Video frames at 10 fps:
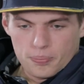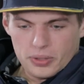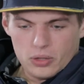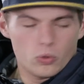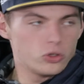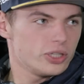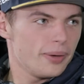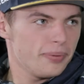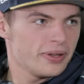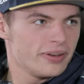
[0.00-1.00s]
Being world
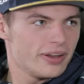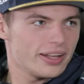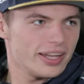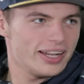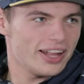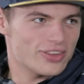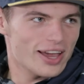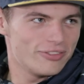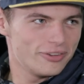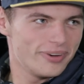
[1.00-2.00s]
champion. I think that's
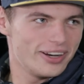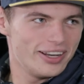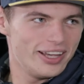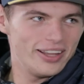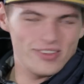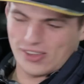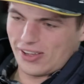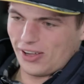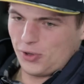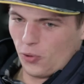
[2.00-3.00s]
everybody's
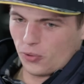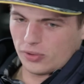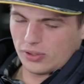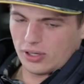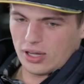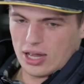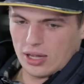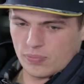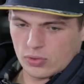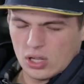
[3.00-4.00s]
goal.
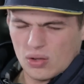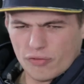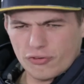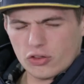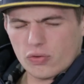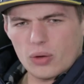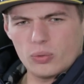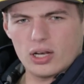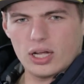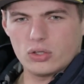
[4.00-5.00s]
Well, first of all, I
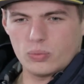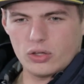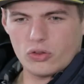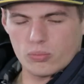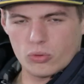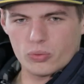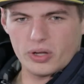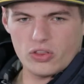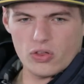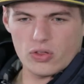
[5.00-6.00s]
would like to win some more
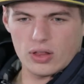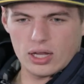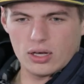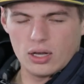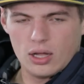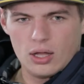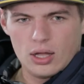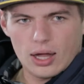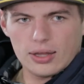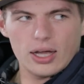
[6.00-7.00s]
races, and then
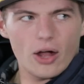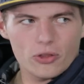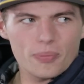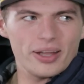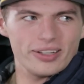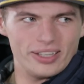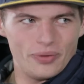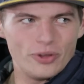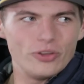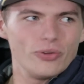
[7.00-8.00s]
I think automatically
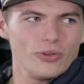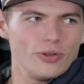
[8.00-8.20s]
when